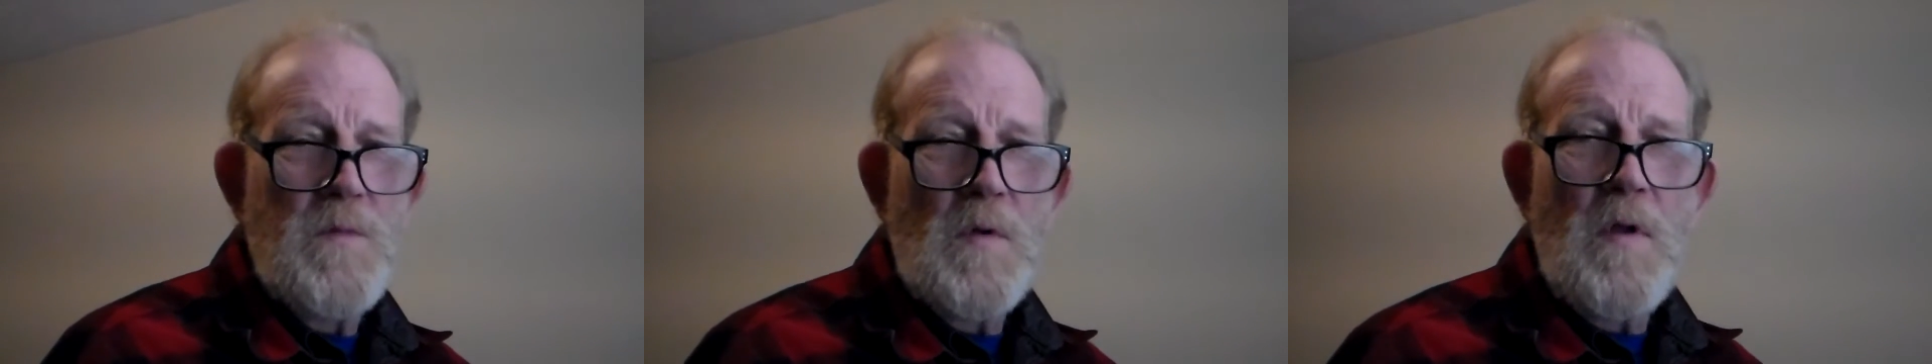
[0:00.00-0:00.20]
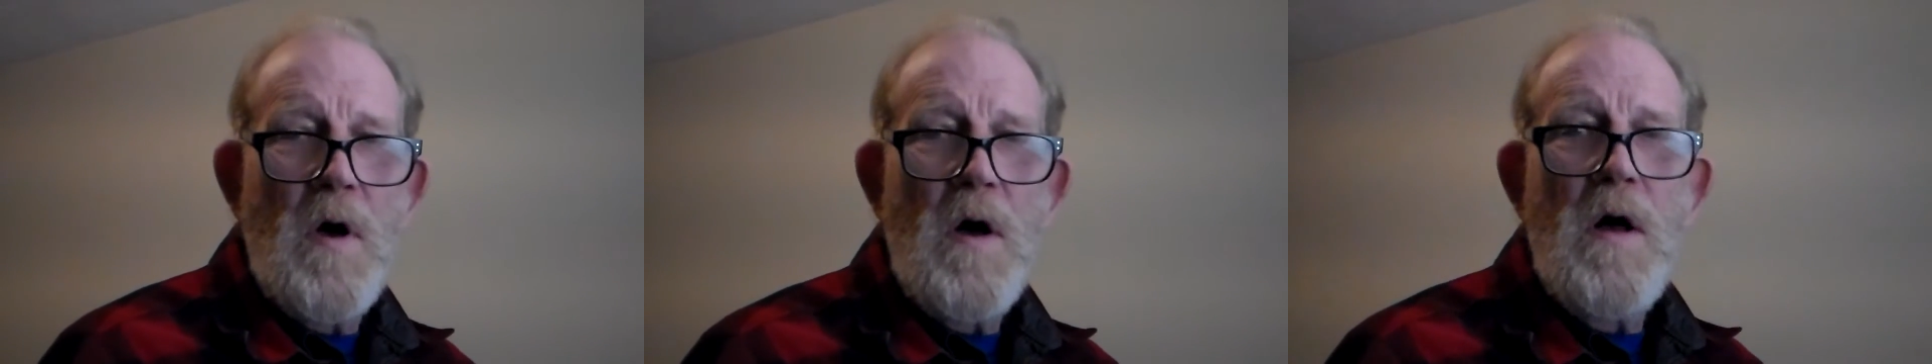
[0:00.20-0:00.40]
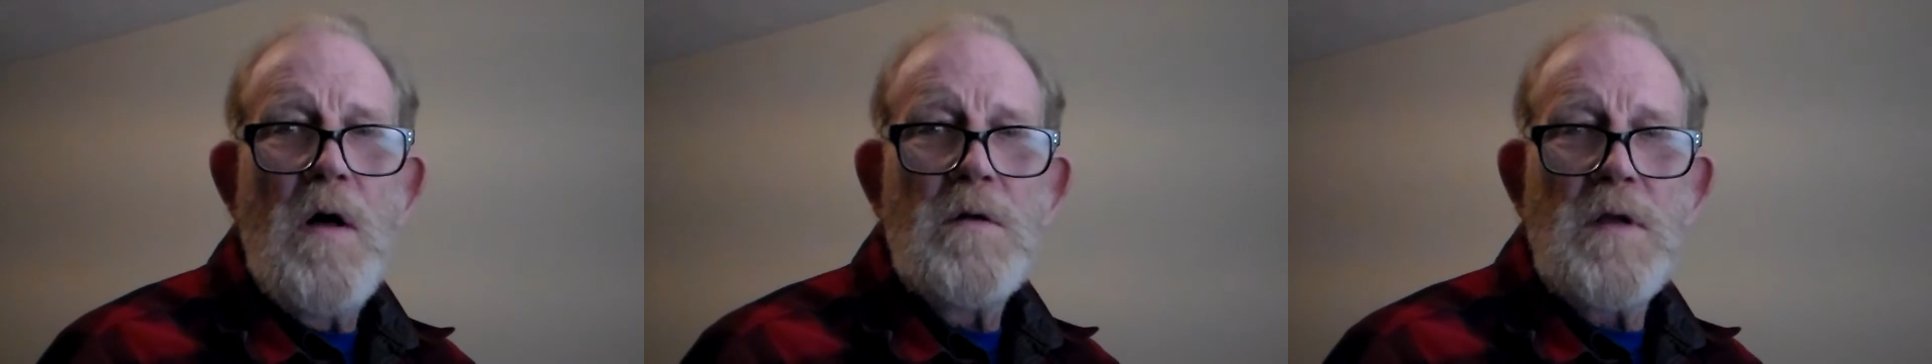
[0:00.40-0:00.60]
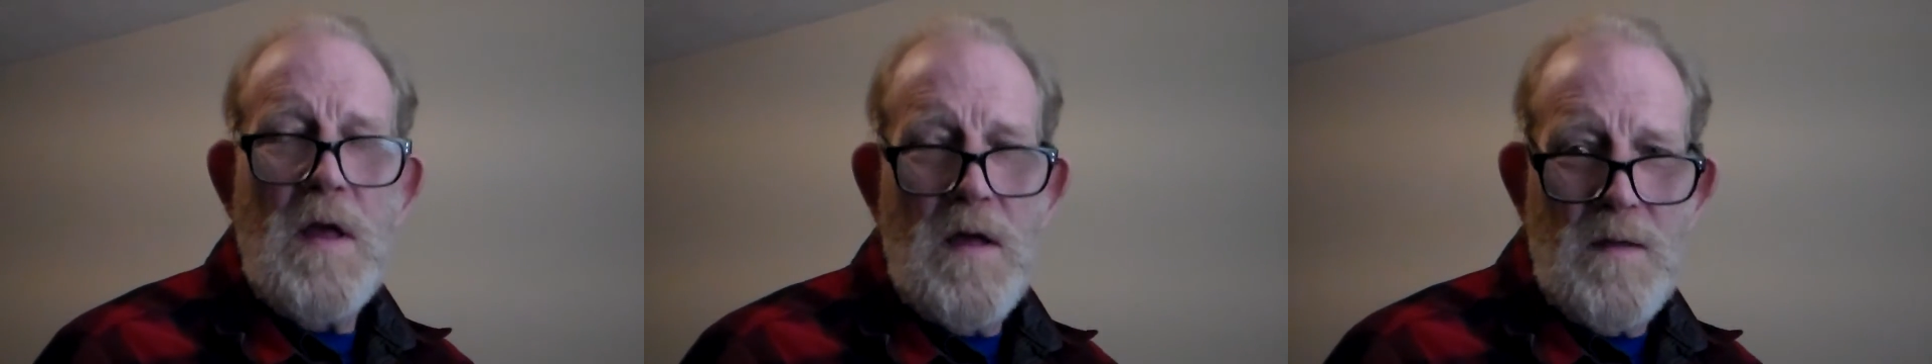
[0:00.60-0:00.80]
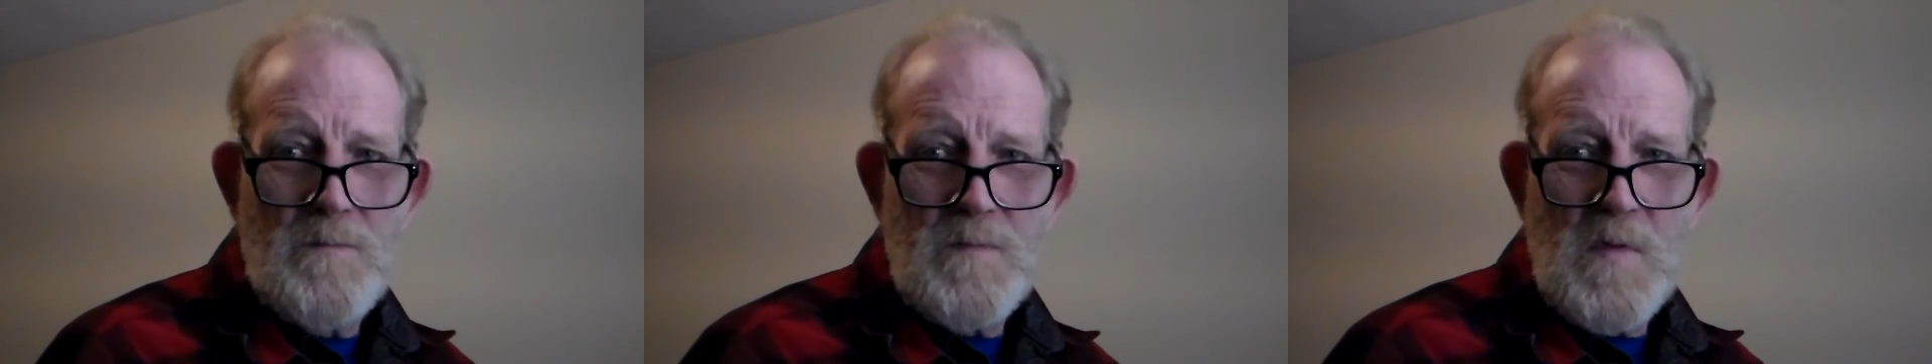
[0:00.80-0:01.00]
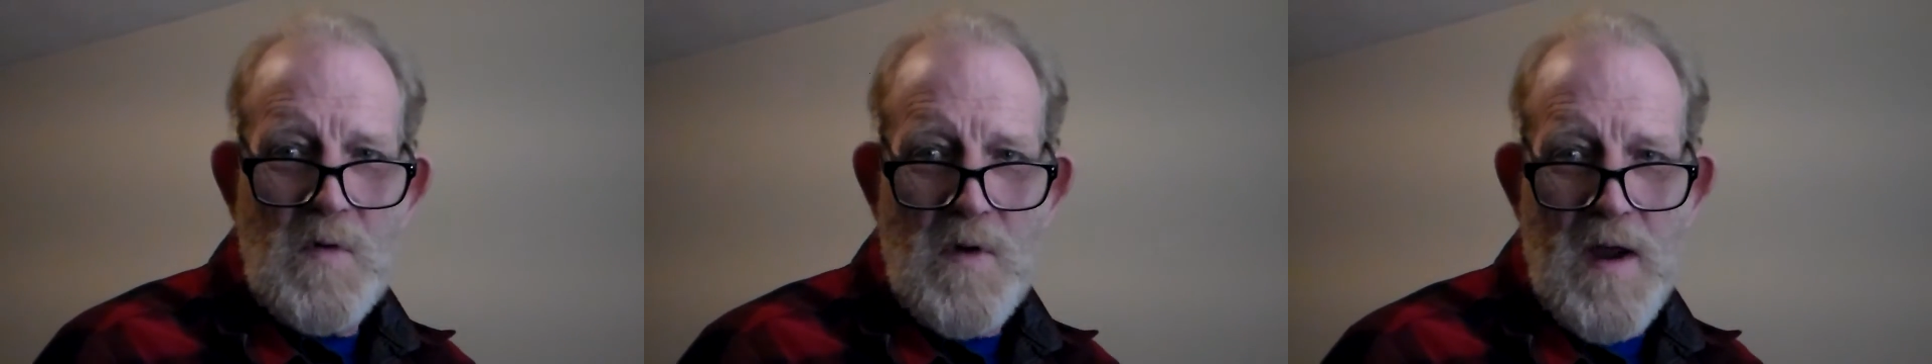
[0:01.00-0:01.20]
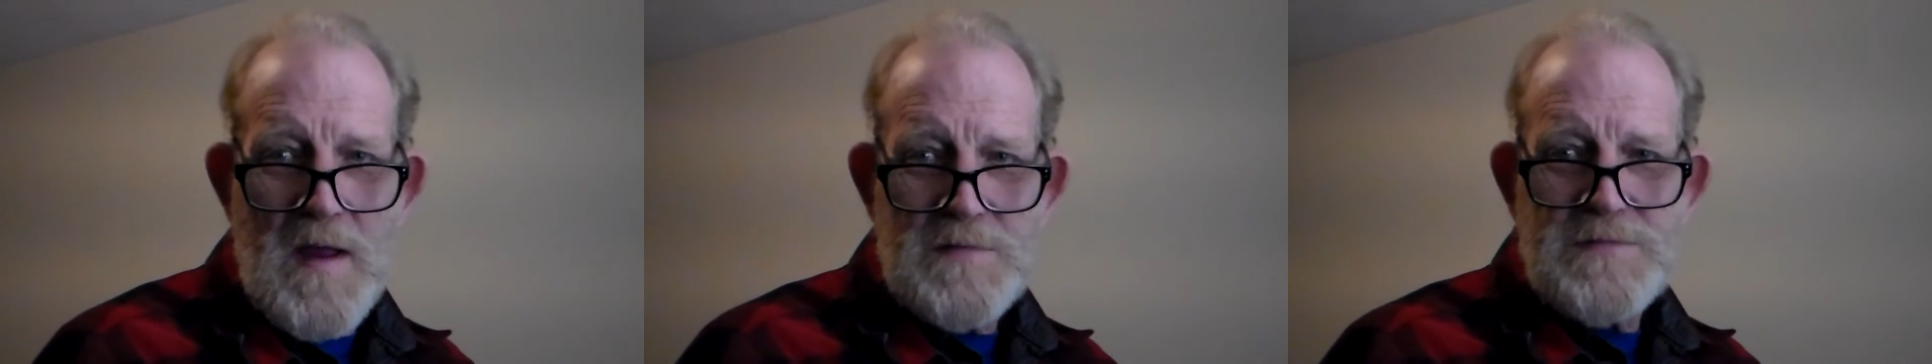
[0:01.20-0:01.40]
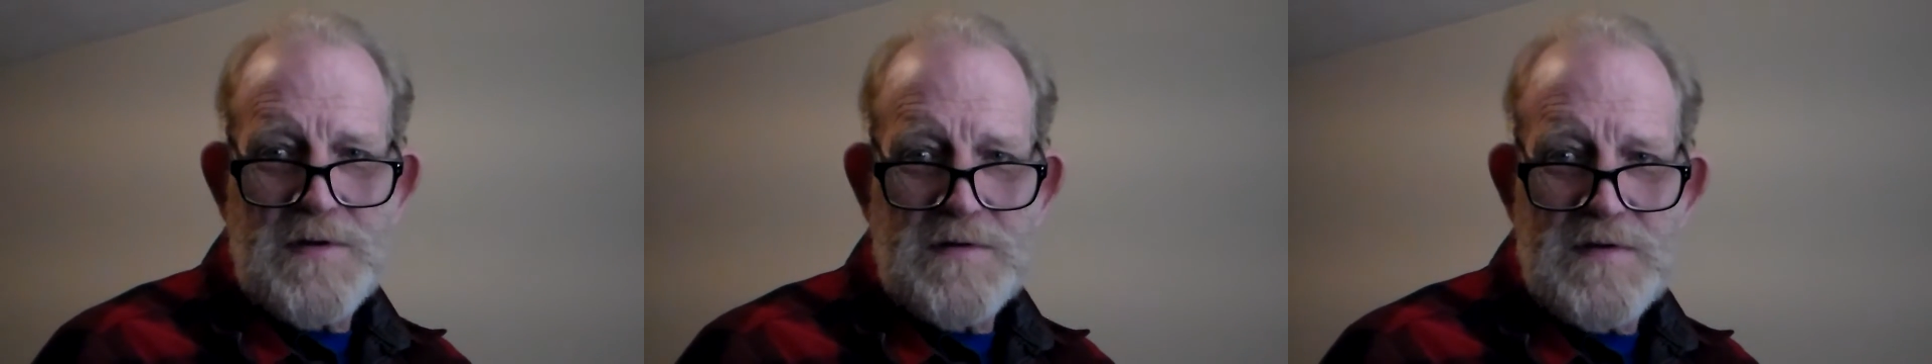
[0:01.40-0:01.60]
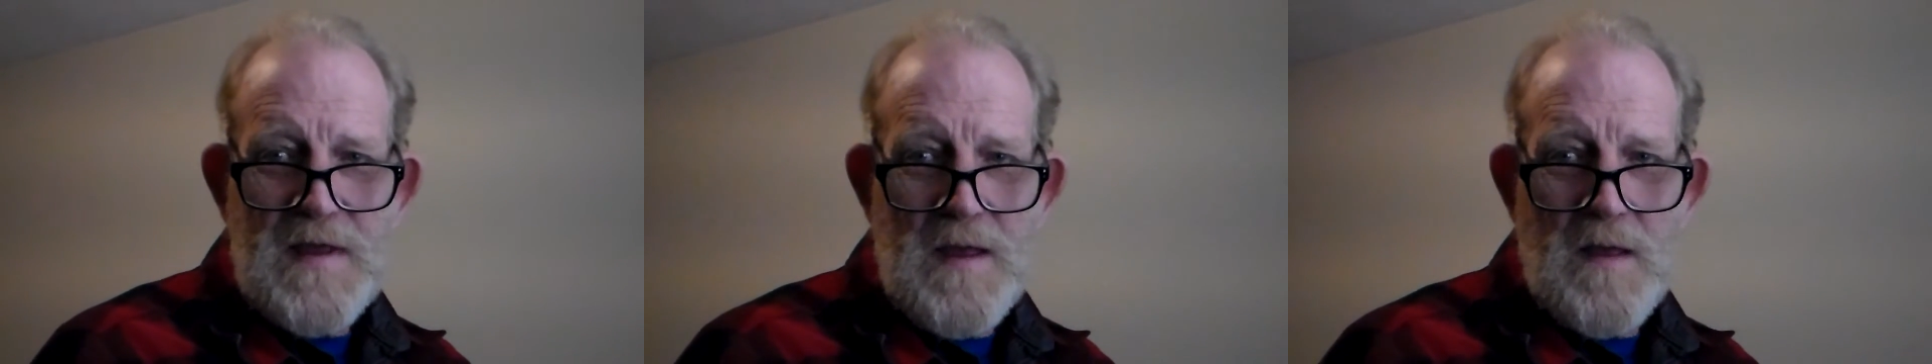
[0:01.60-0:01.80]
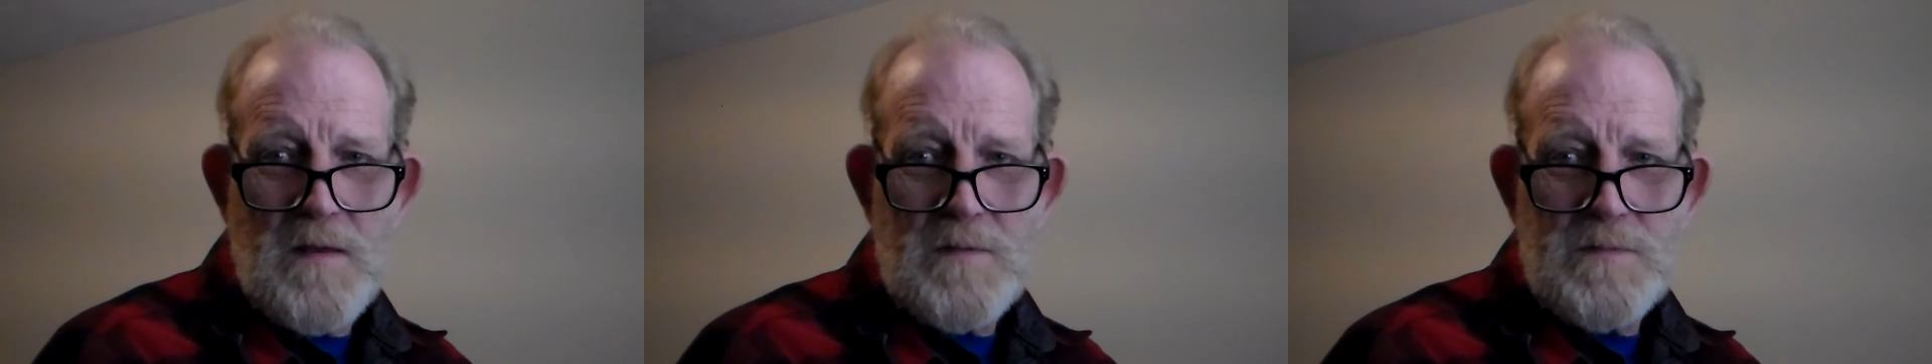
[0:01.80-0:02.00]
will all come crashing
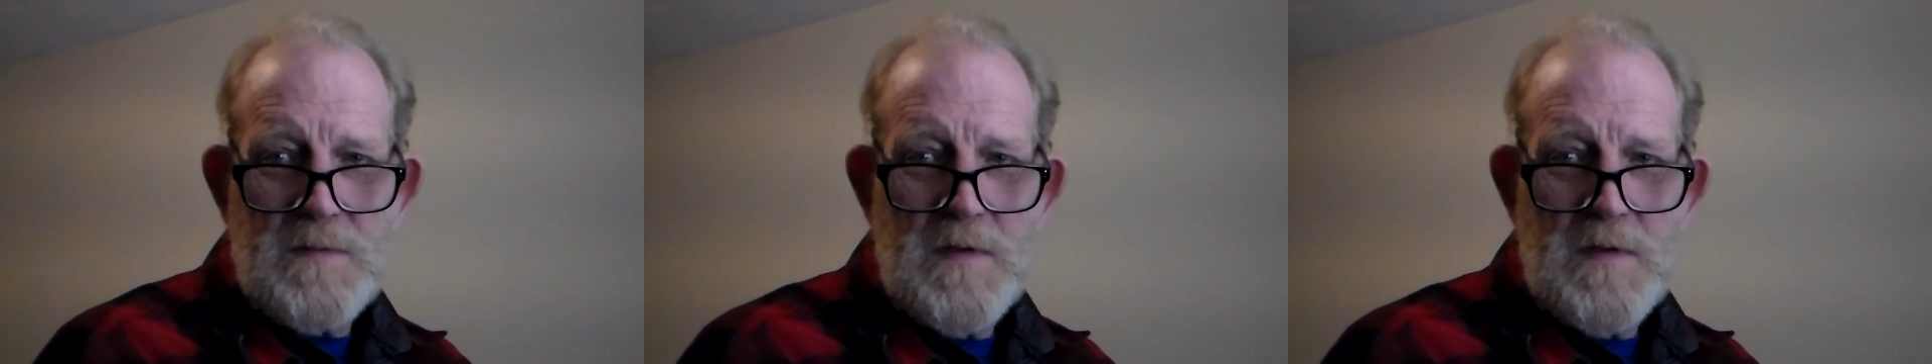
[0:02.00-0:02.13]
down.